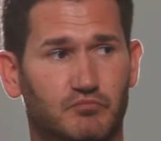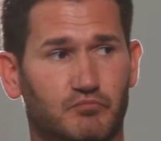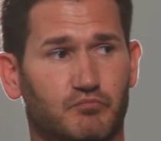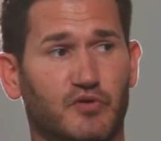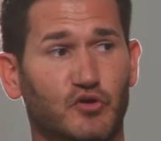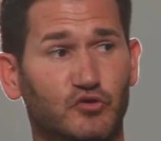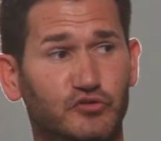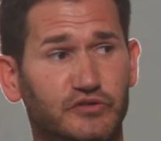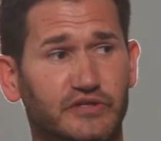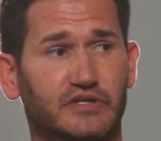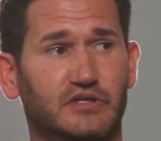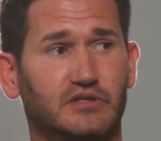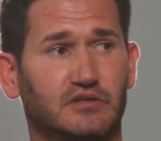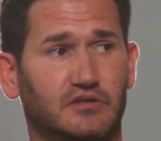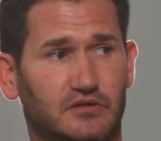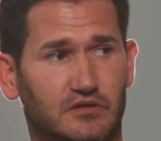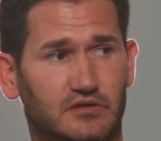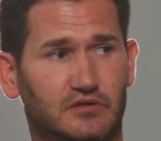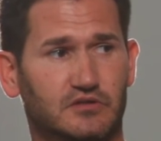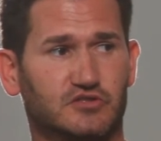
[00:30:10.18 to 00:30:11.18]
Building
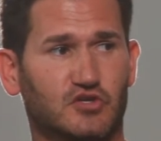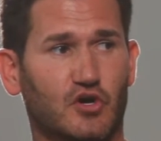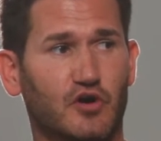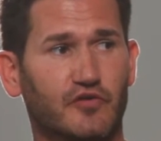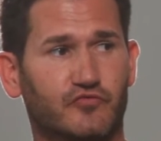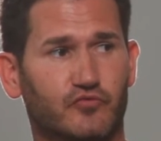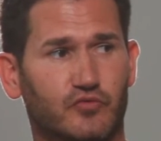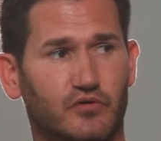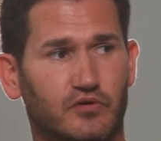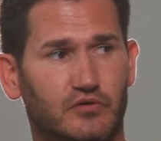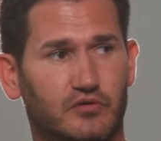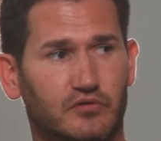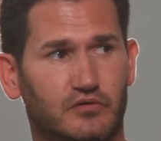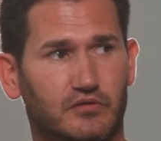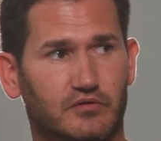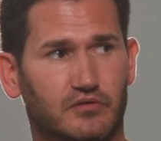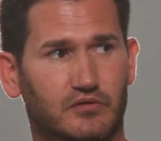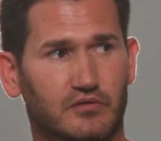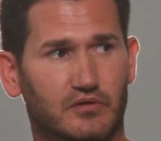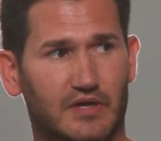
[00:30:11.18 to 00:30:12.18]
software
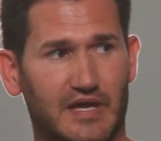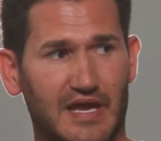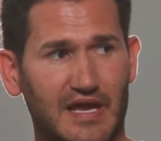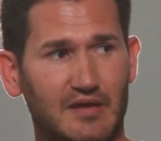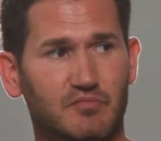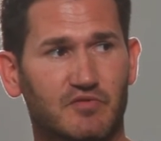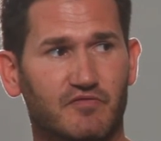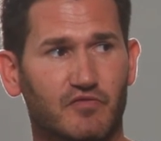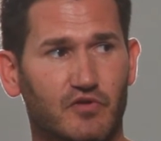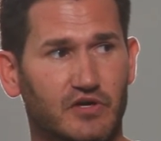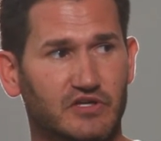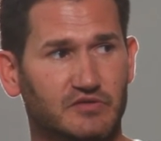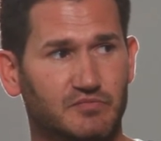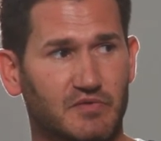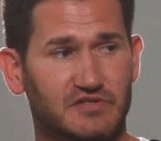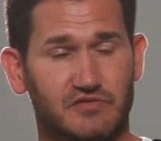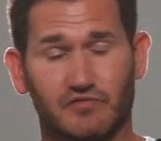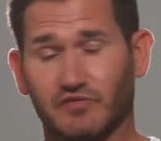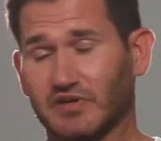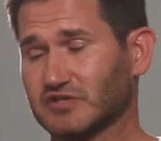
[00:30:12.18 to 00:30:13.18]
can be very
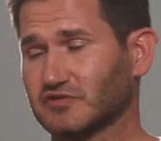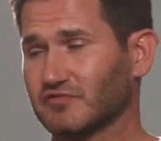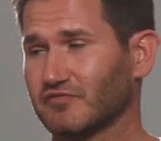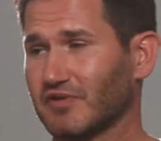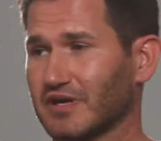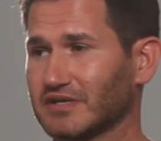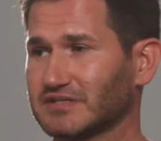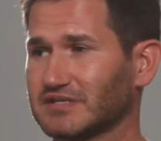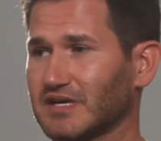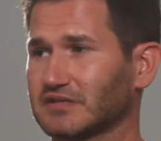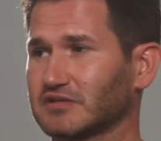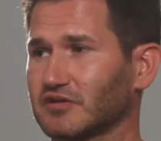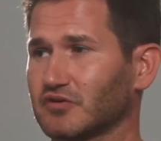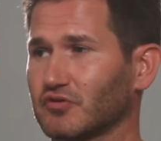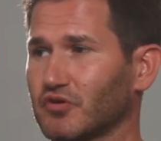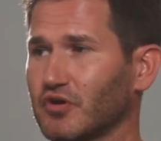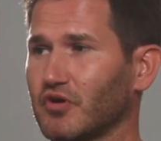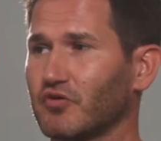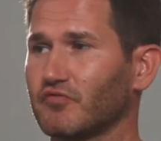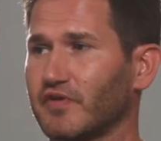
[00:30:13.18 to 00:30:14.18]
expensive unless you've got a technical
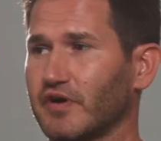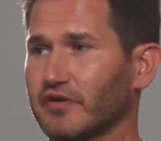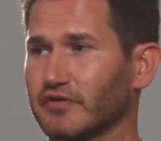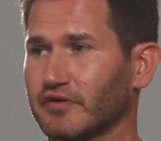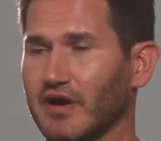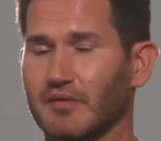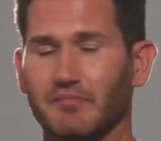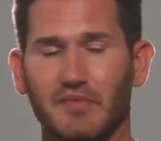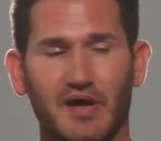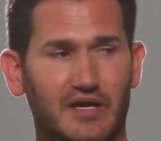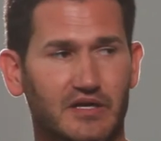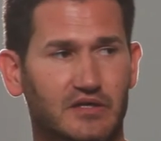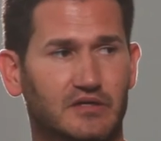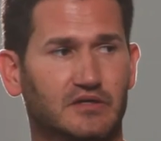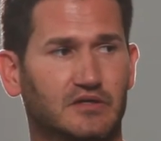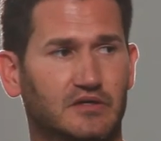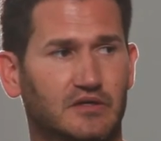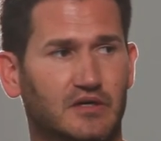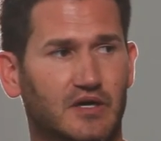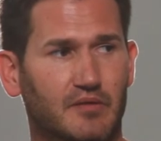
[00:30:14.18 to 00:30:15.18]
co-founder, and I'm not a,
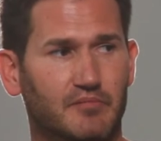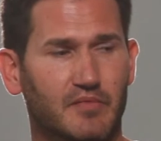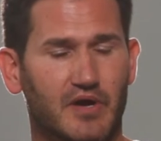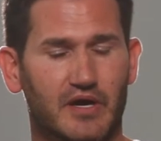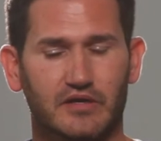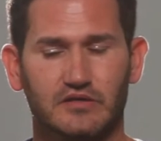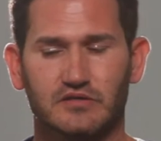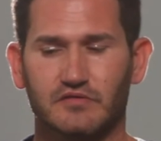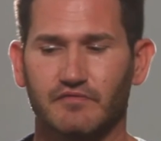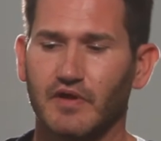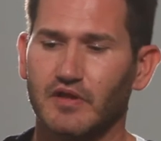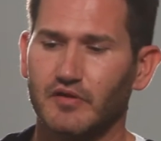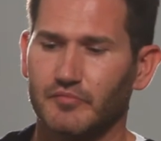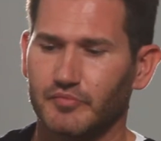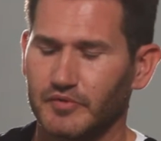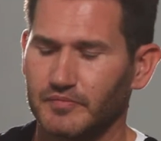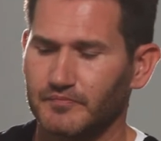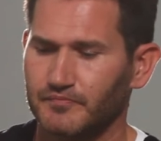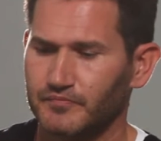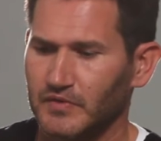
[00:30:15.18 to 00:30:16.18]
I'm not a
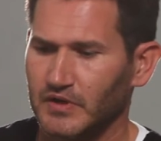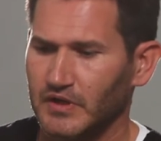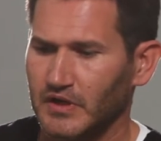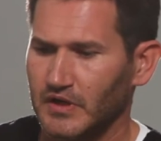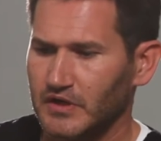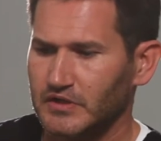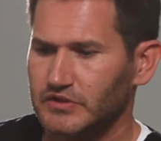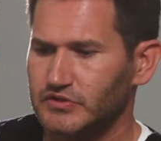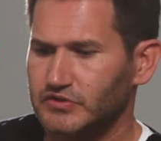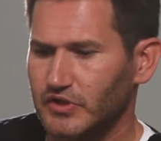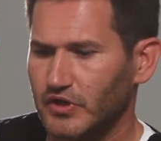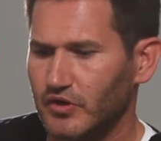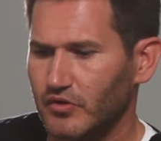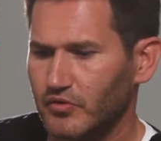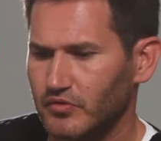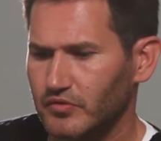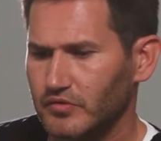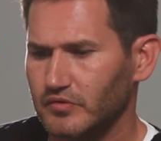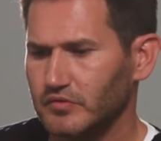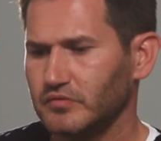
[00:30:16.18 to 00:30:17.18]
developer.
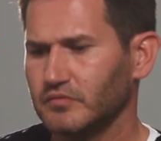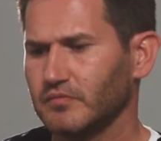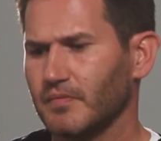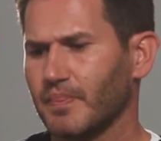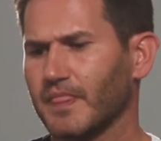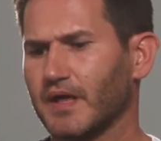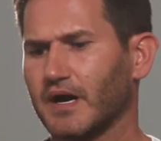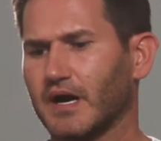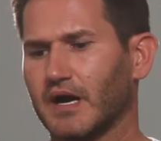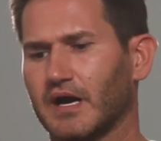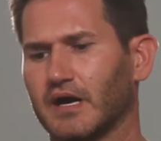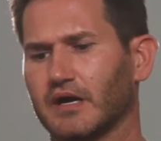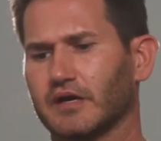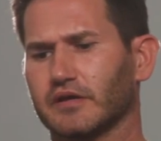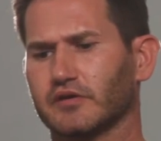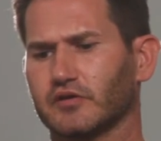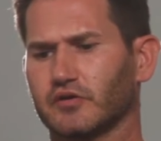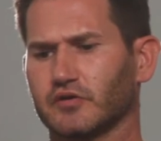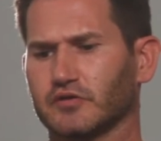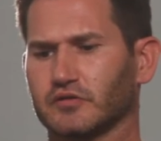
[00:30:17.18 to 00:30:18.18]
So uh,
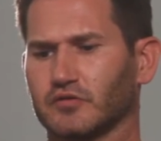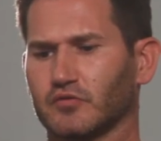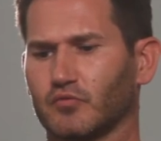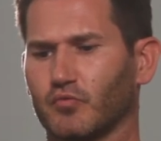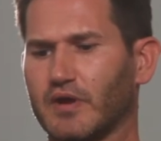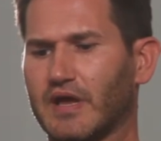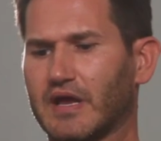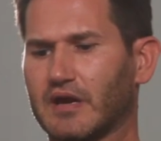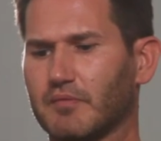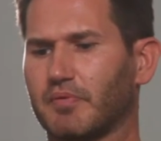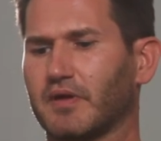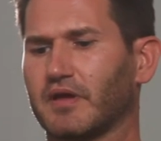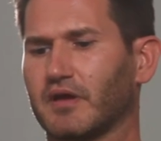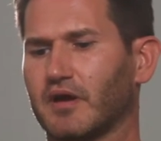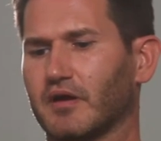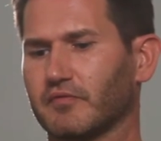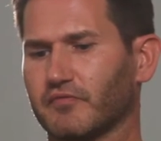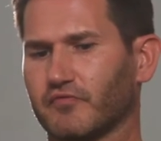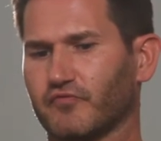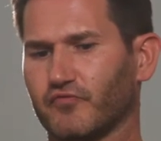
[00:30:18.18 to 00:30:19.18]
we had
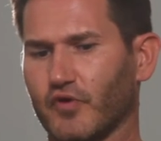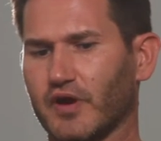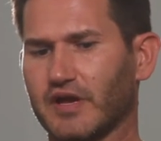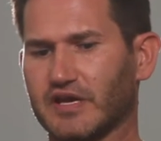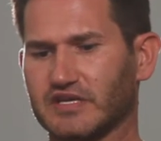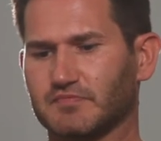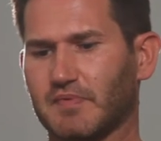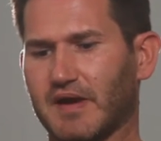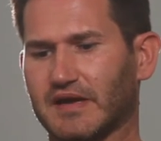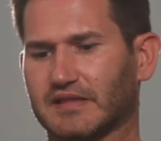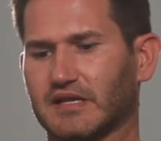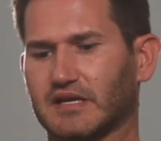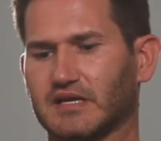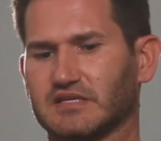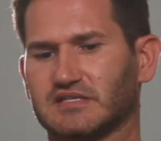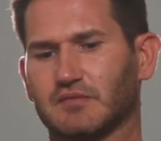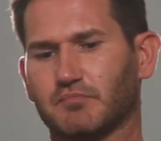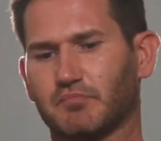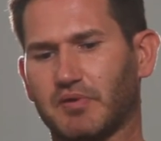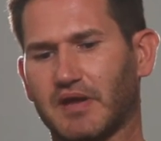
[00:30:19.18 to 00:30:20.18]
a, a phrase back then, it
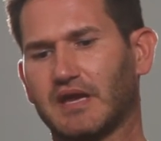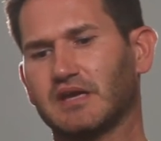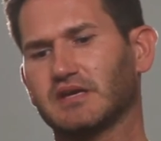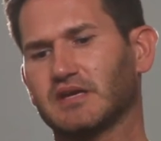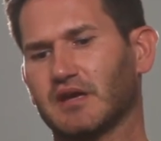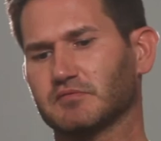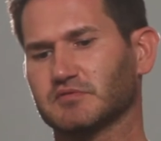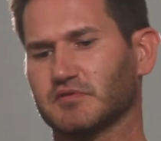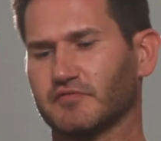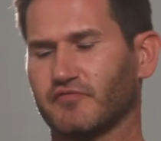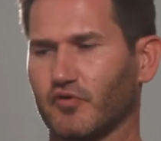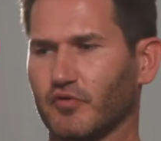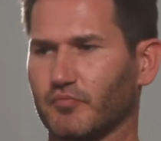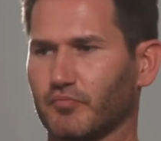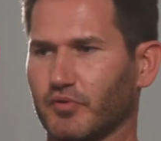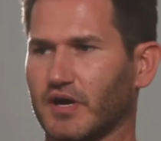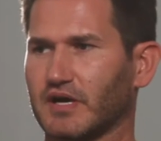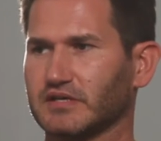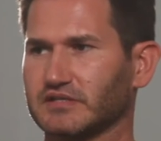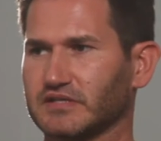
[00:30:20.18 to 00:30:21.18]
said pain comes before
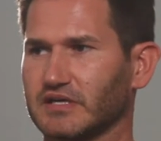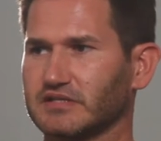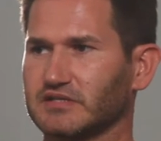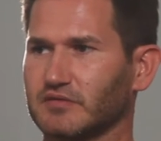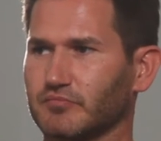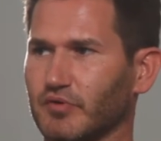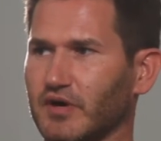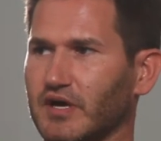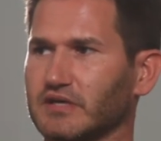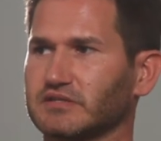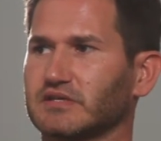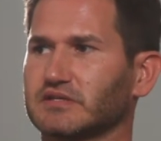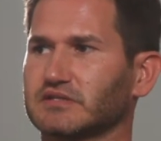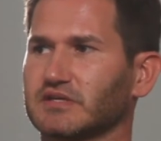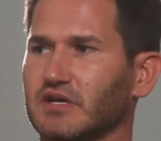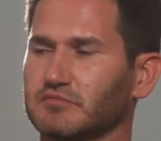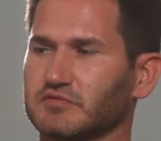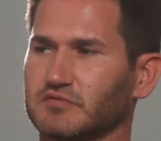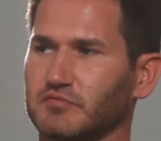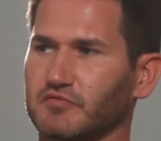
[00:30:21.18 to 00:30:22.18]
process and process
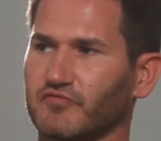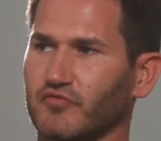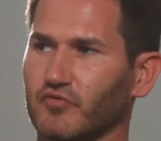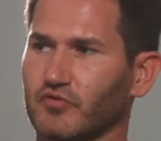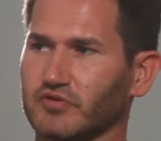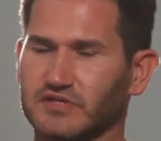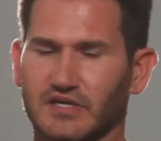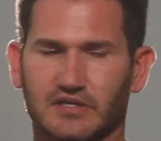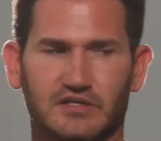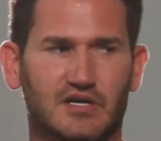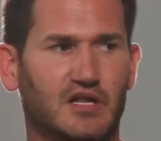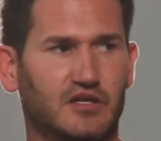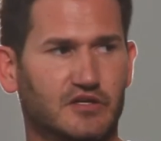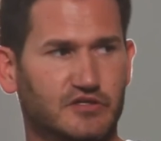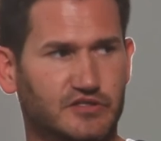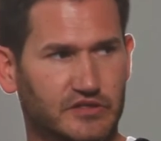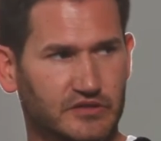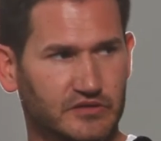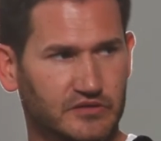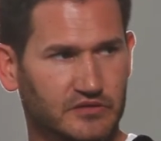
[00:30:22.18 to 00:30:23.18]
comes before technology.